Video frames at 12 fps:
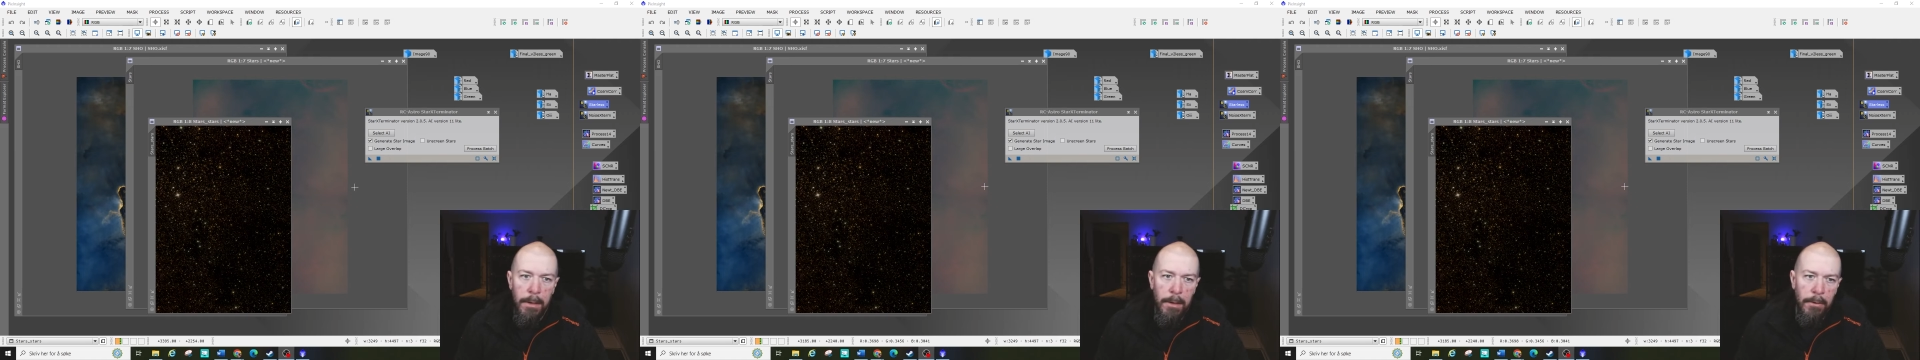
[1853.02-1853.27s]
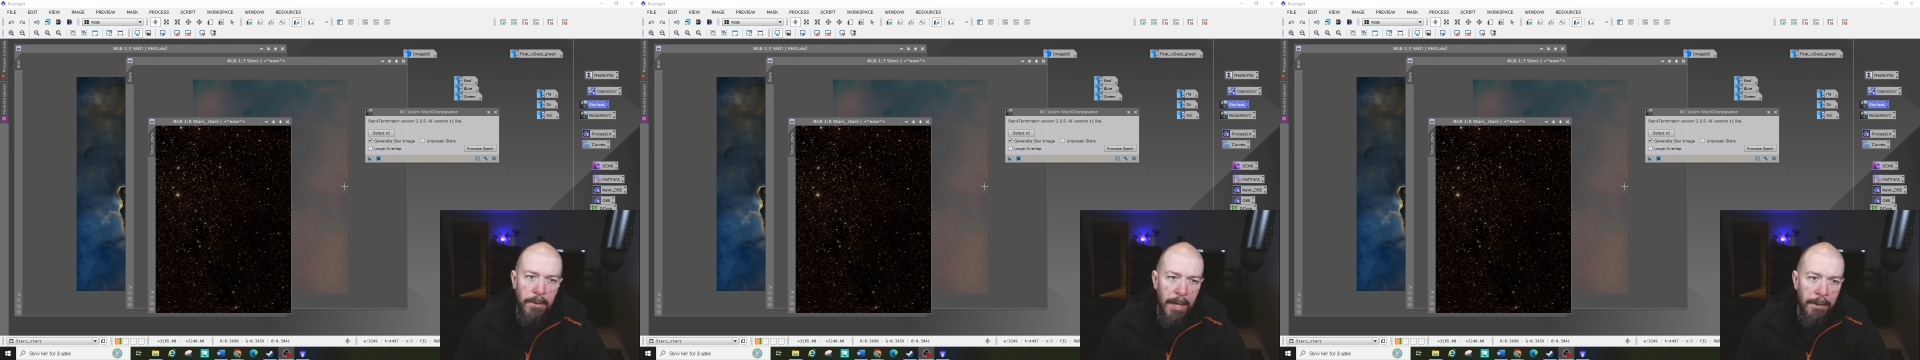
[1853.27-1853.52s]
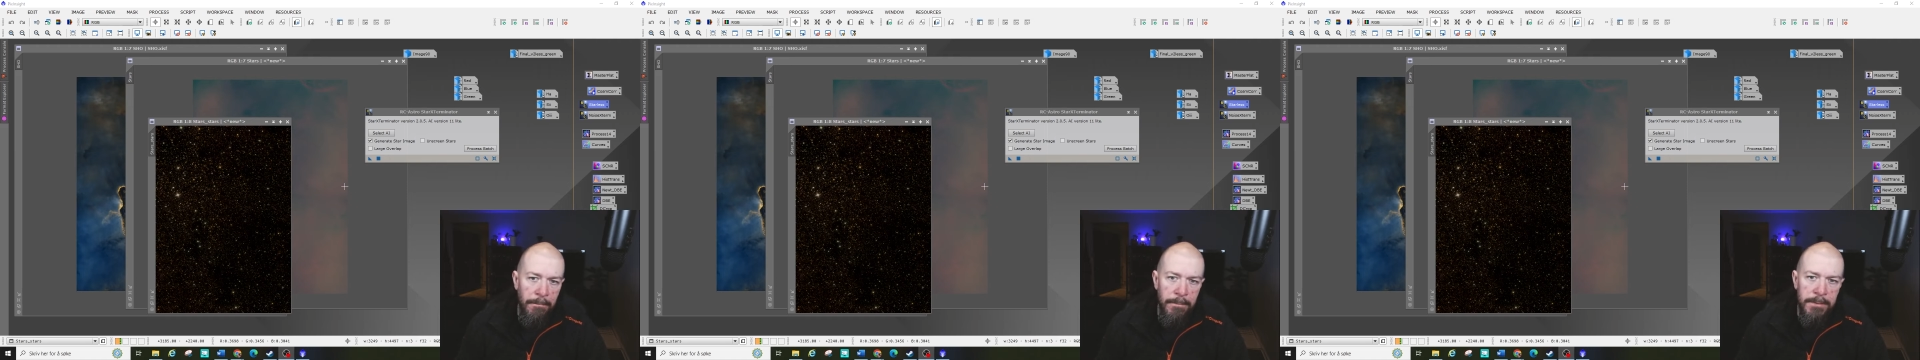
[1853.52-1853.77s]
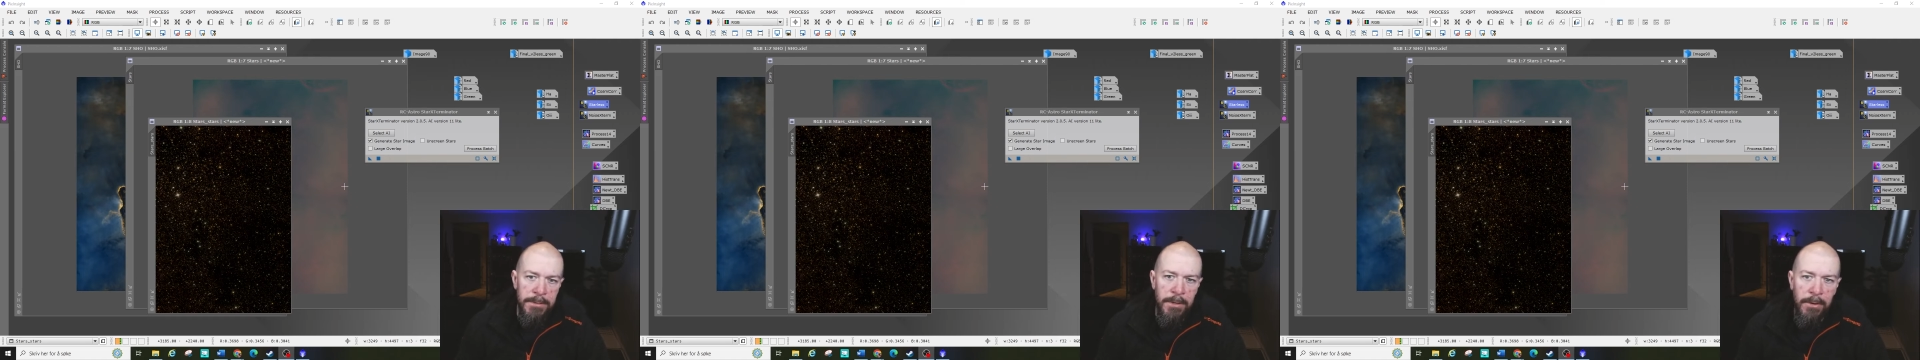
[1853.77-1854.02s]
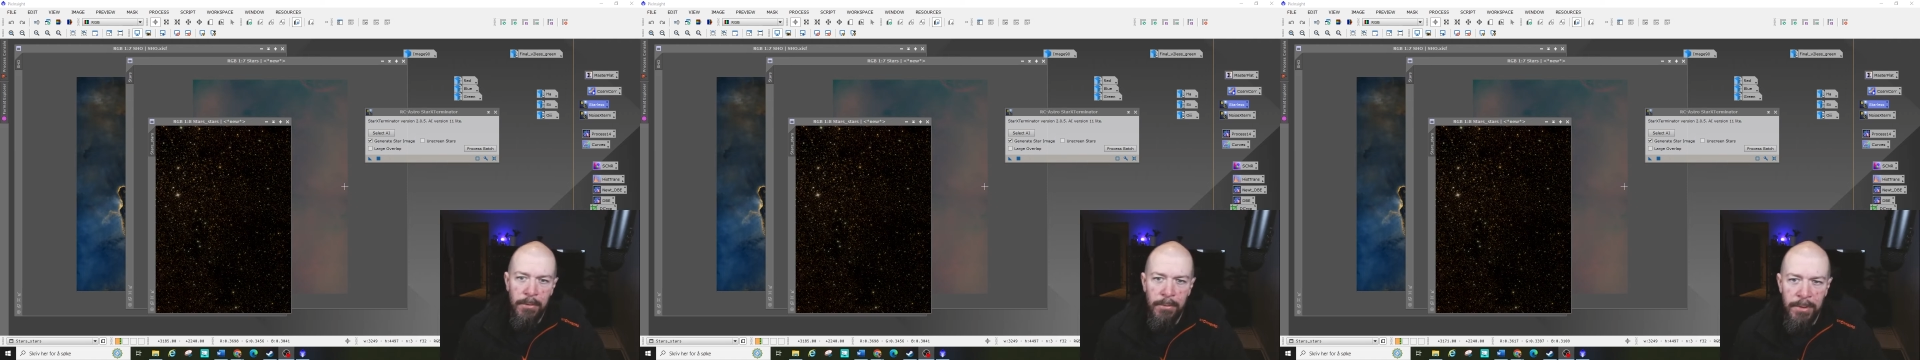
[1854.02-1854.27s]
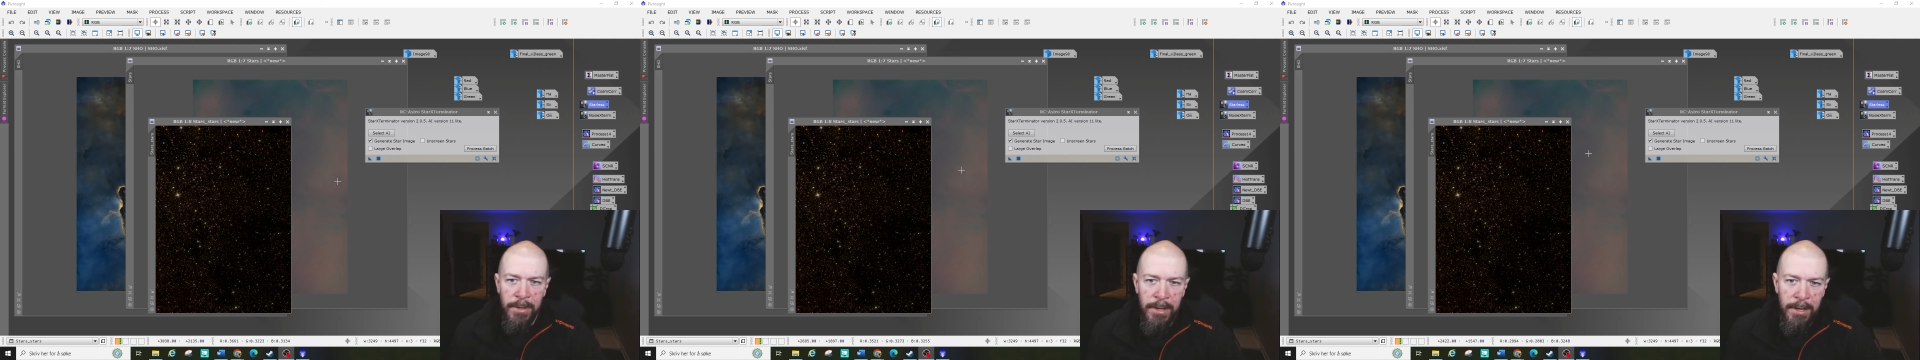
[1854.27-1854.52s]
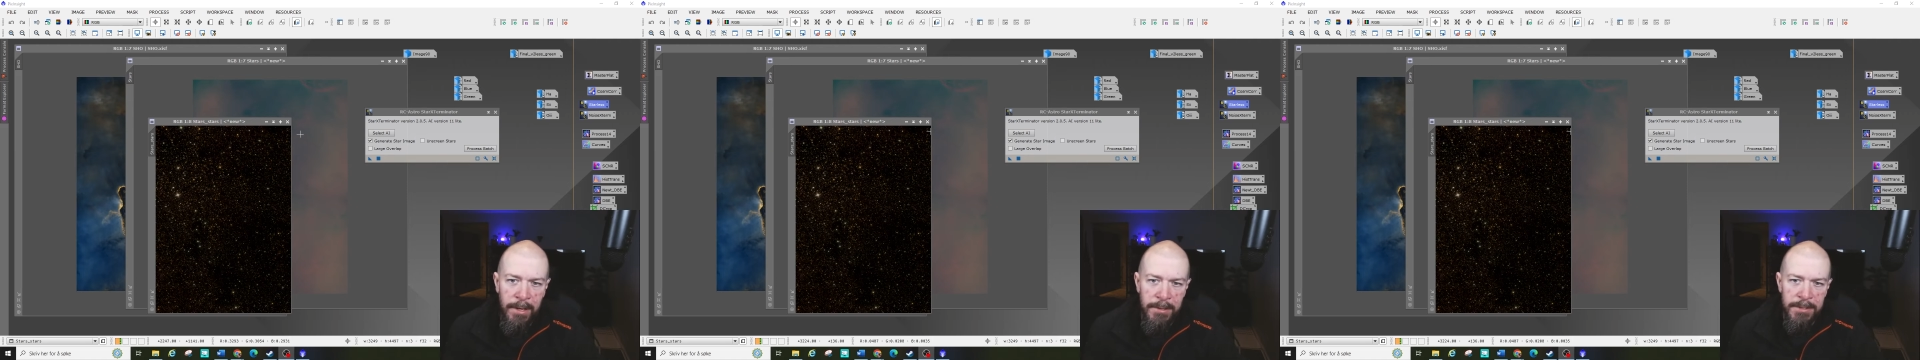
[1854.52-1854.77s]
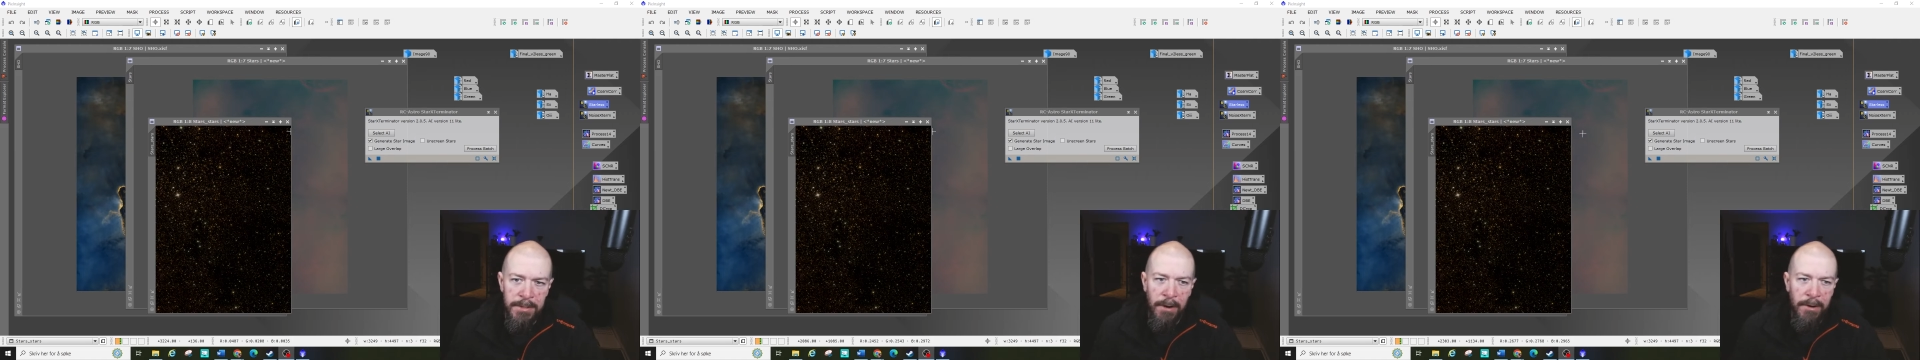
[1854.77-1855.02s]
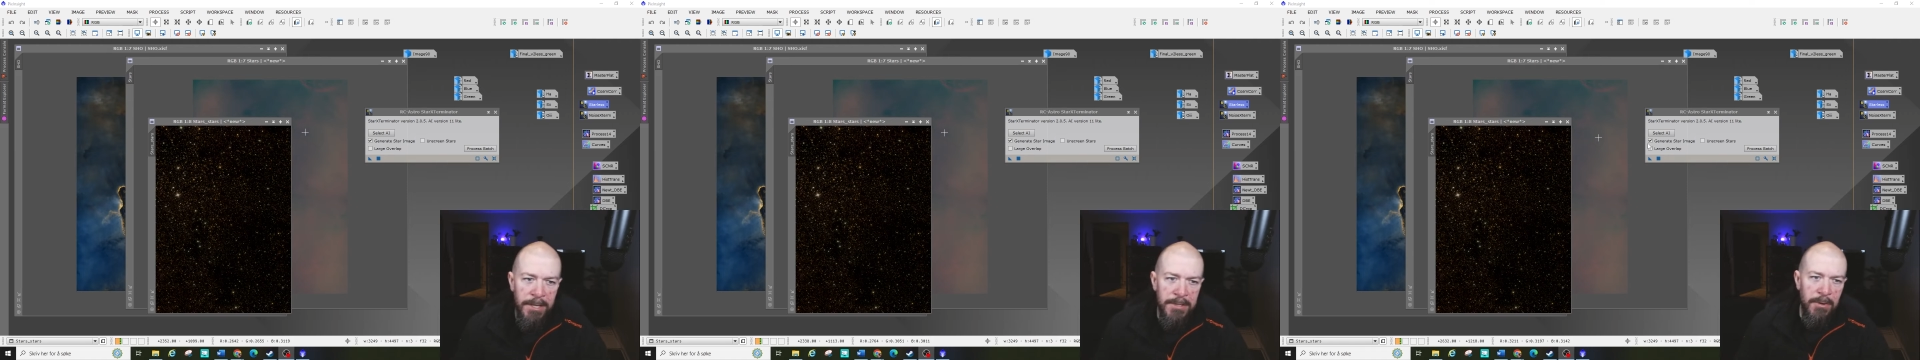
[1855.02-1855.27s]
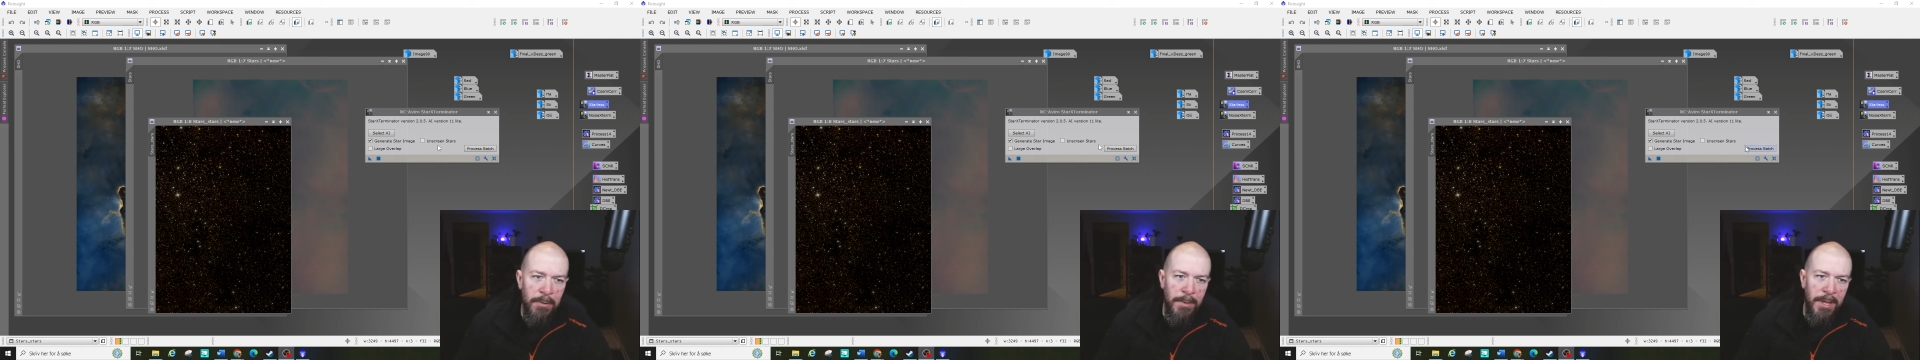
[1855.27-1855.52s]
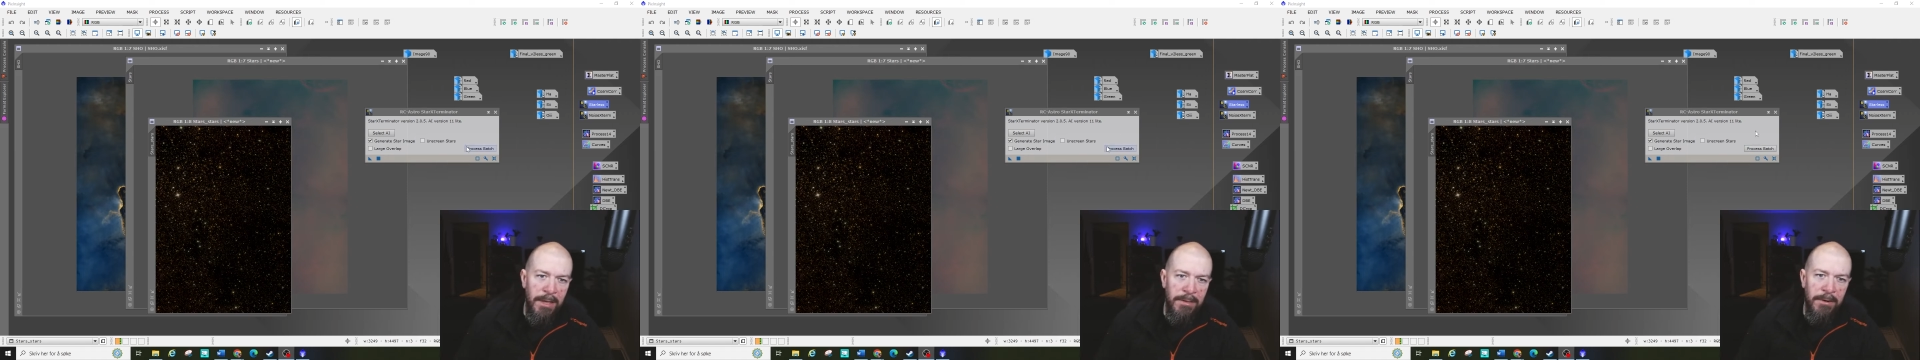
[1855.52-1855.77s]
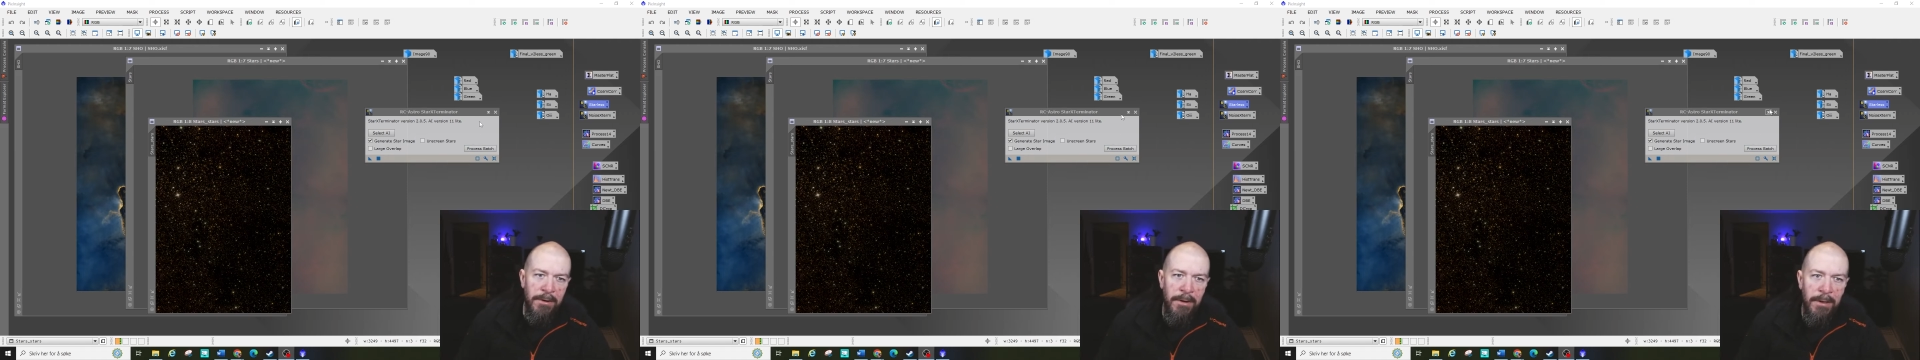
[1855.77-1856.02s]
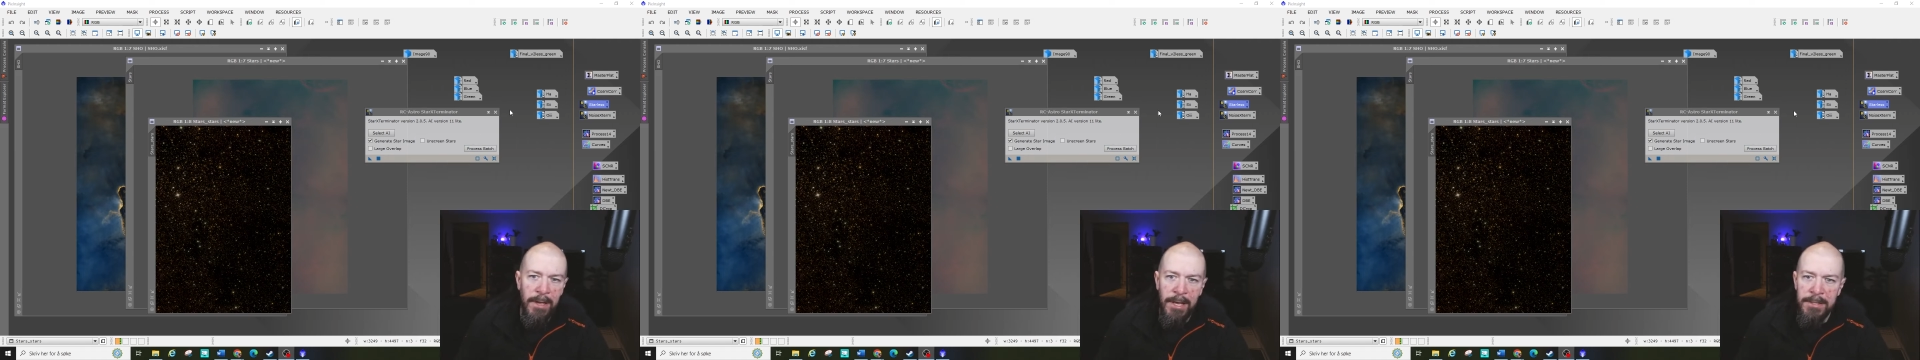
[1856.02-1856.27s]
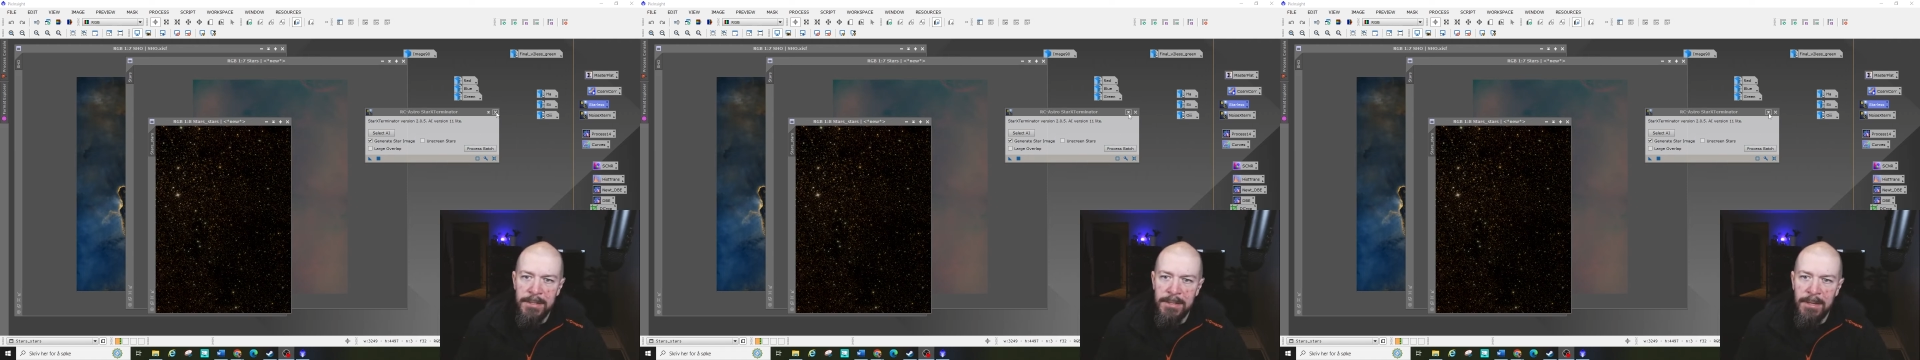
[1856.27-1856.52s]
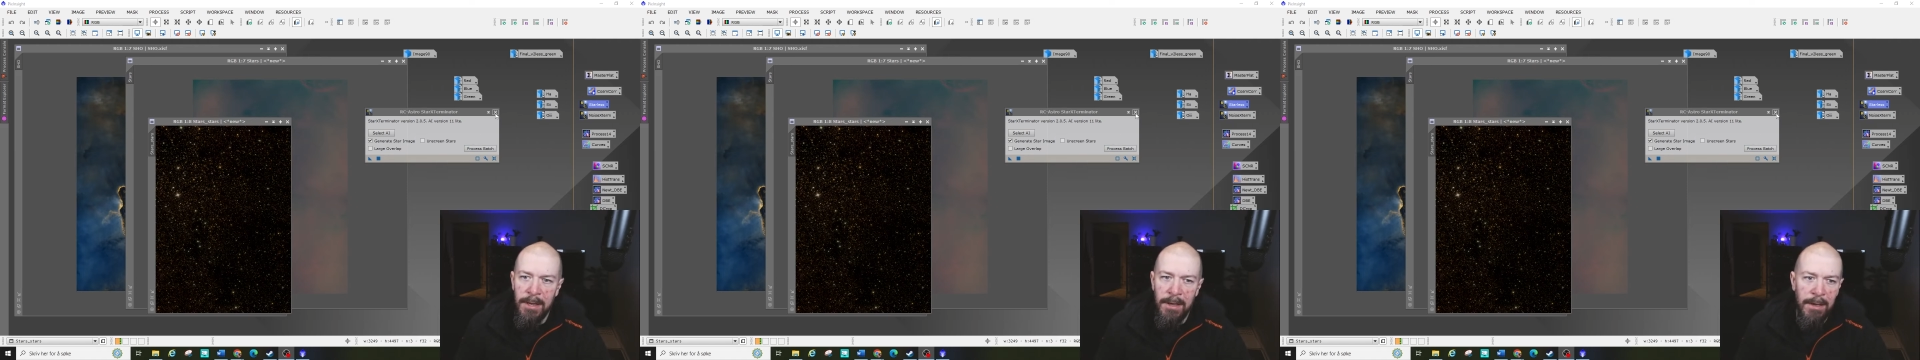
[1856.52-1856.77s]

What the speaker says: Okay, so the Star Exterminator has